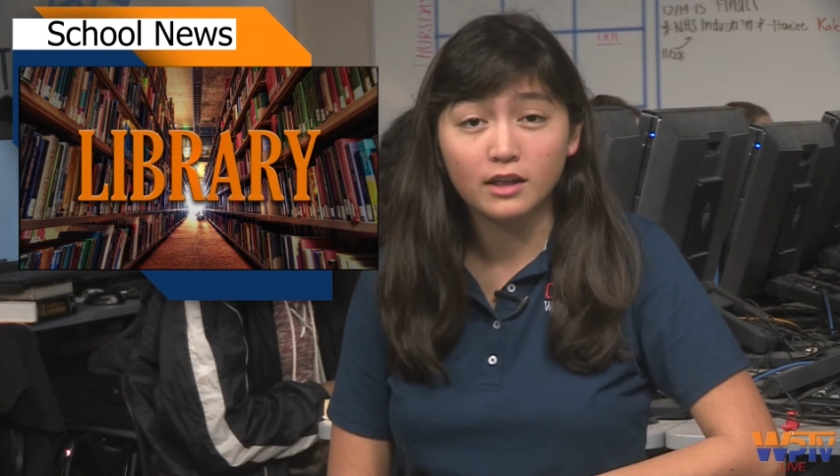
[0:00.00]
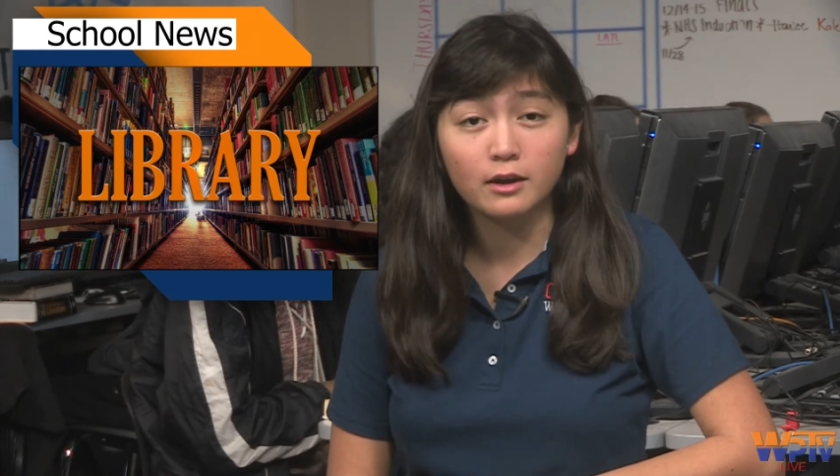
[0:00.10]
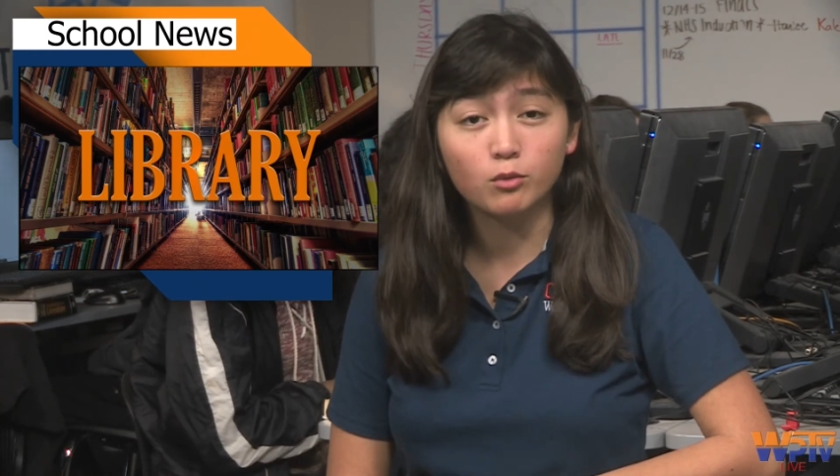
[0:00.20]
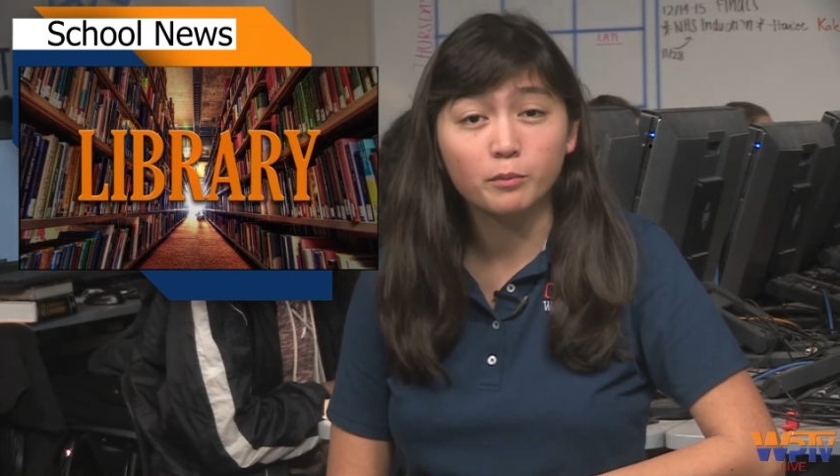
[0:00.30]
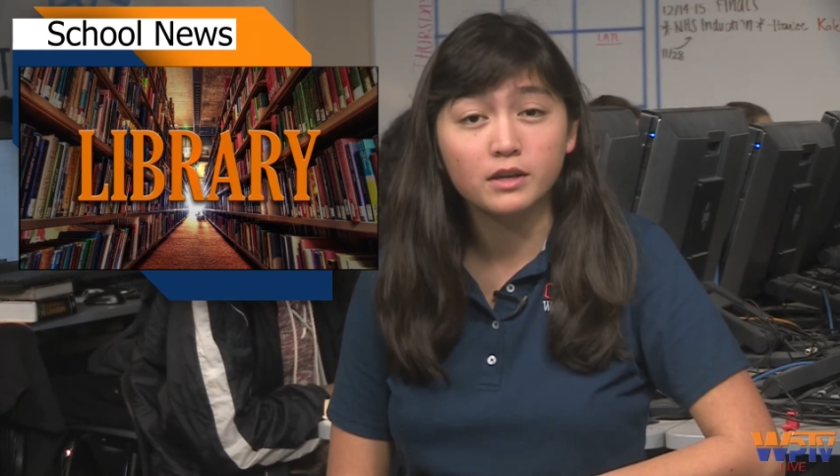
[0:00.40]
and
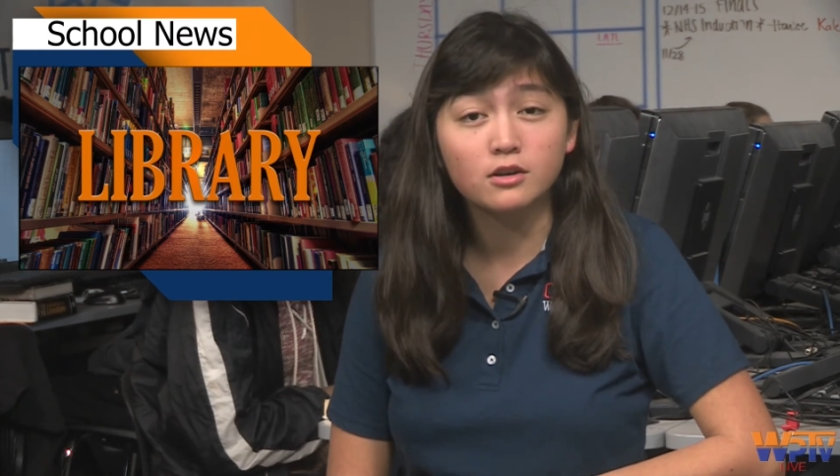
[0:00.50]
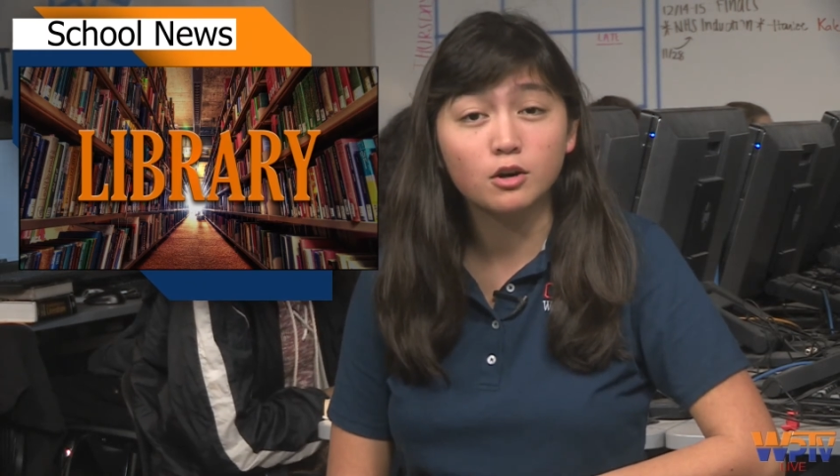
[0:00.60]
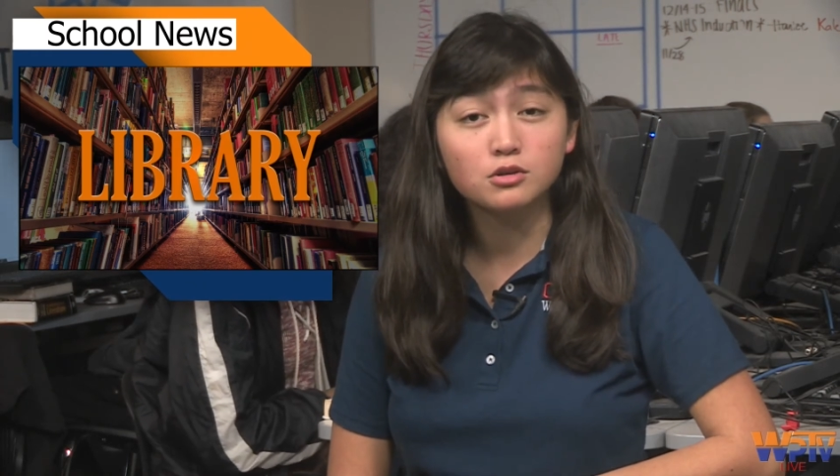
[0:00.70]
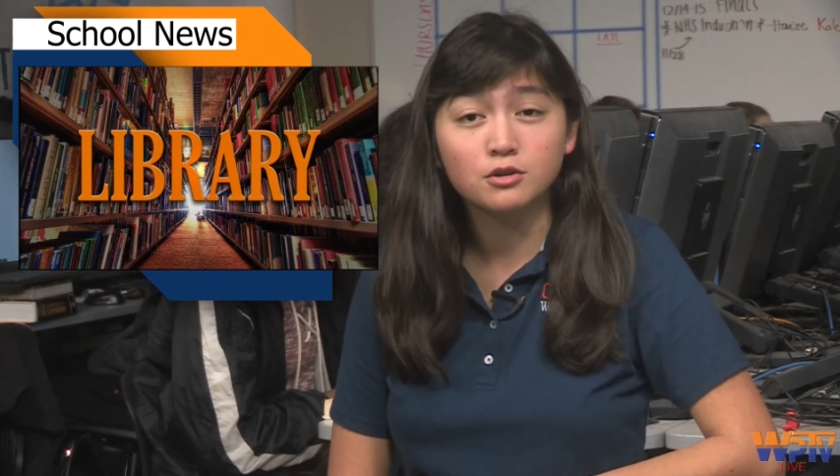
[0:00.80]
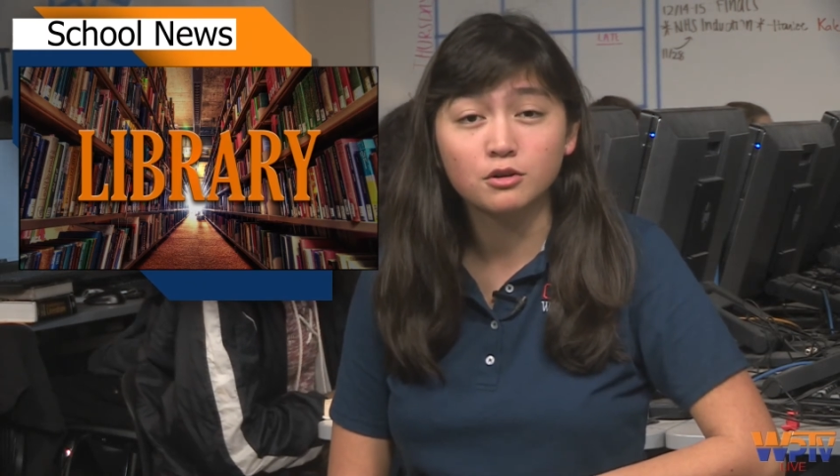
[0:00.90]
there will be
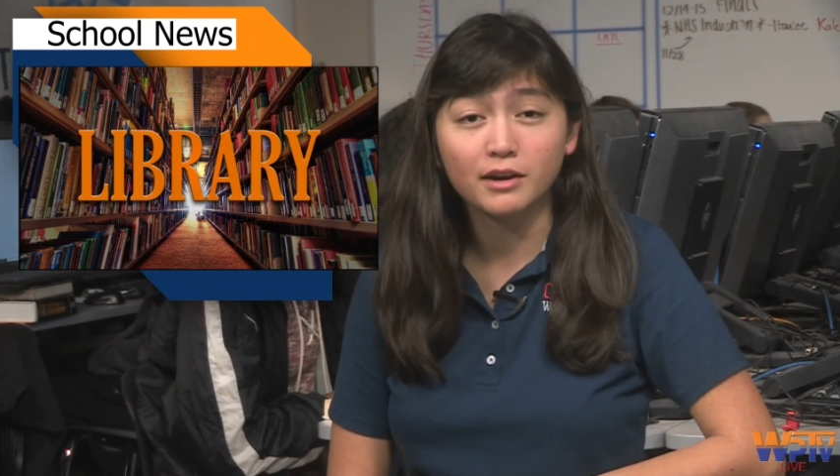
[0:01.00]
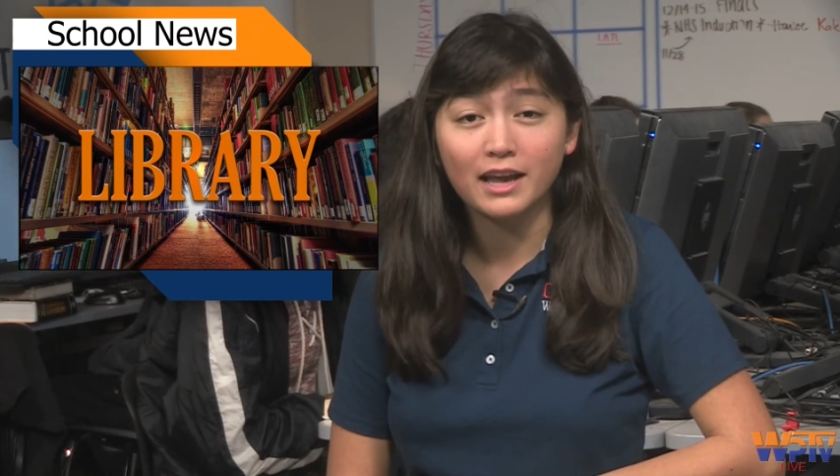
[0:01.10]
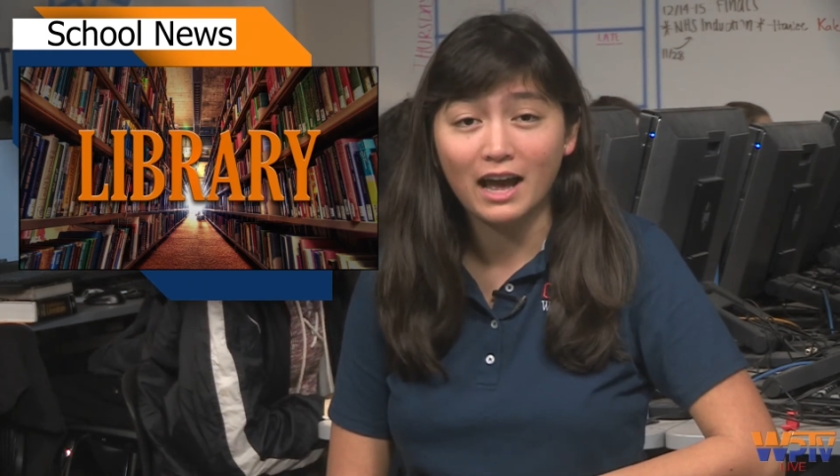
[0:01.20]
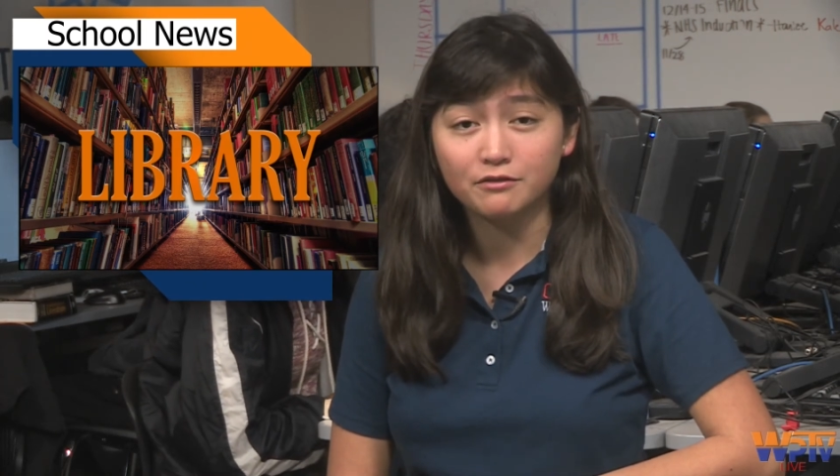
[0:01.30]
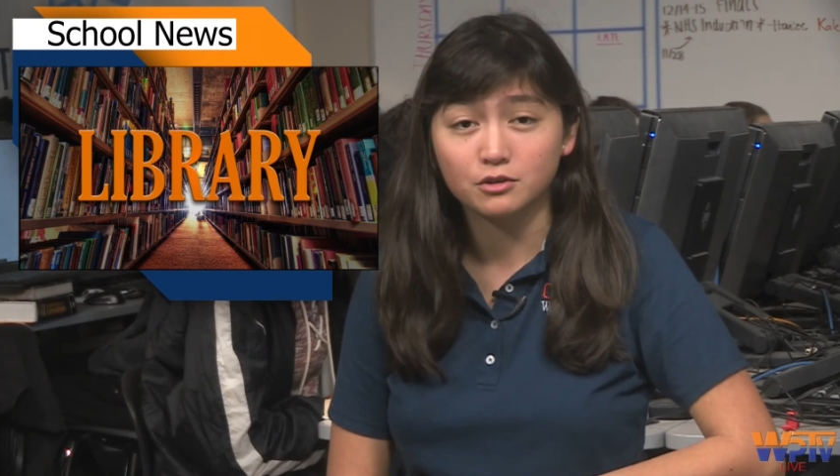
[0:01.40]
no
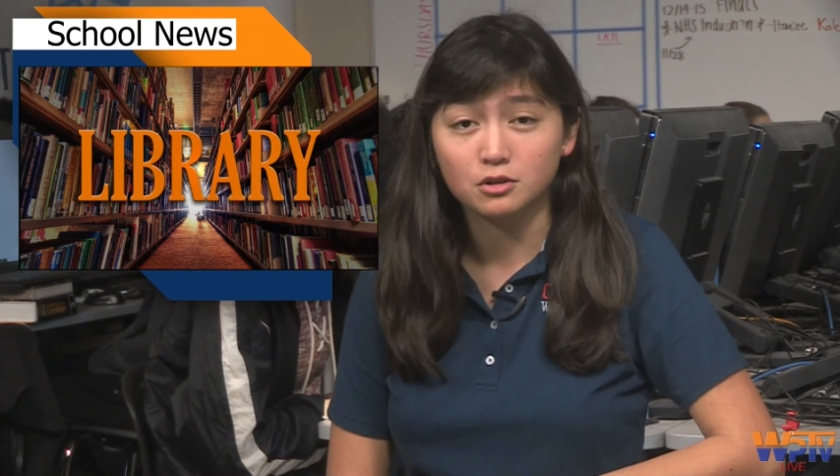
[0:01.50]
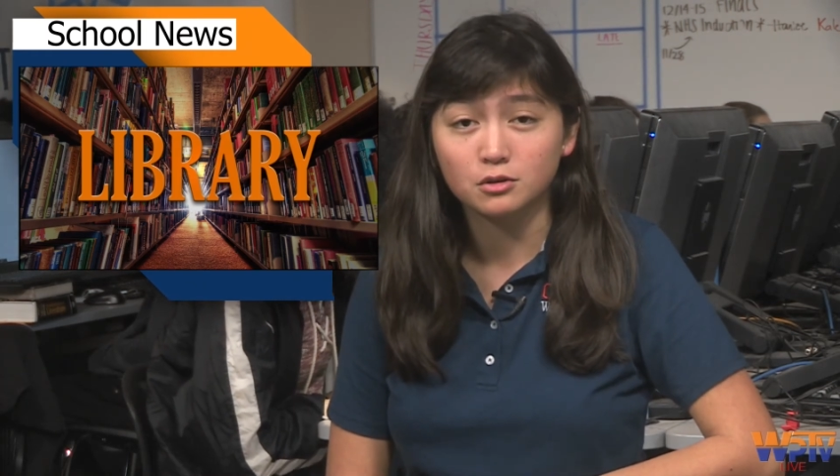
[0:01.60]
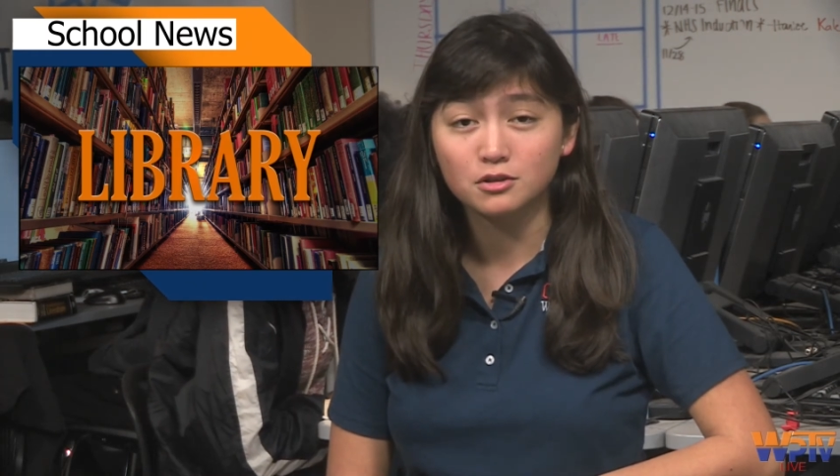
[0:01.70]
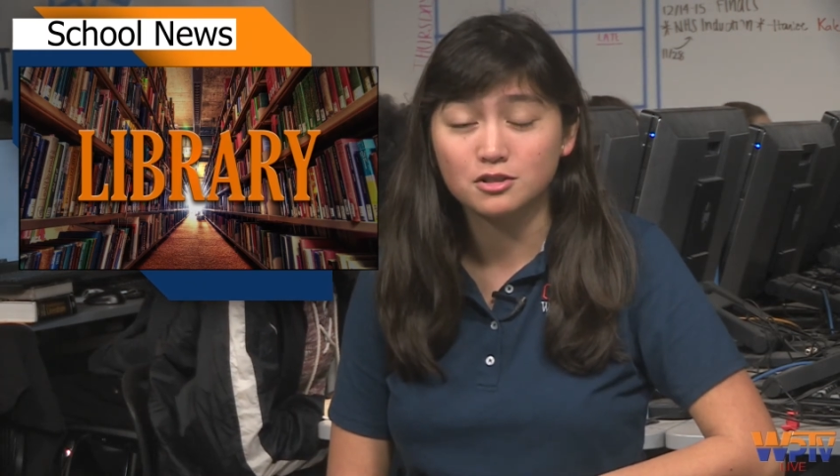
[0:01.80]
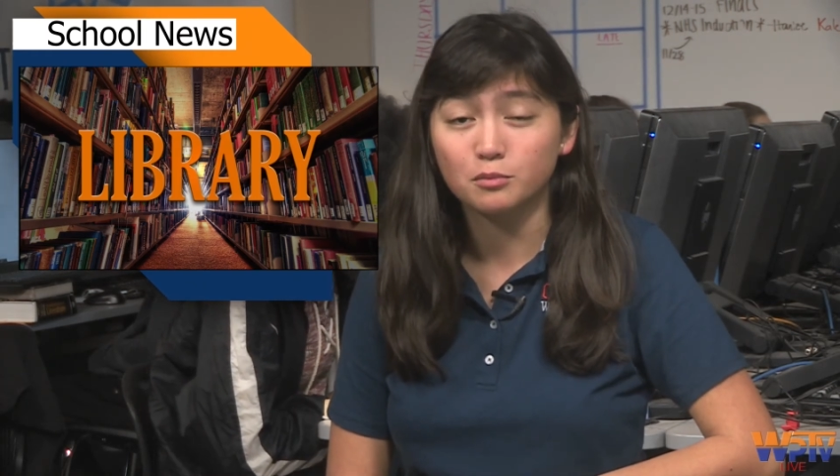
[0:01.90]
tutoring after school,